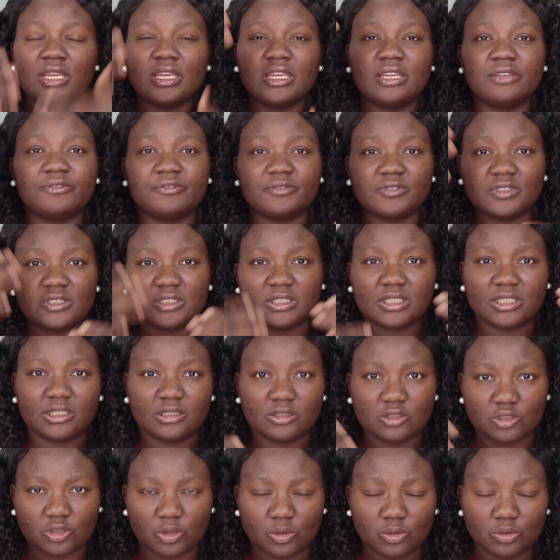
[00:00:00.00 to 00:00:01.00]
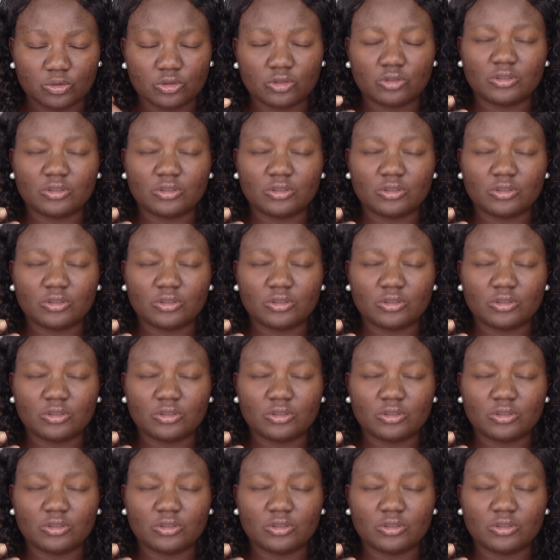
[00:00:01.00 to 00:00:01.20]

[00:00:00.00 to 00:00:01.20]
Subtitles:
even skin tone,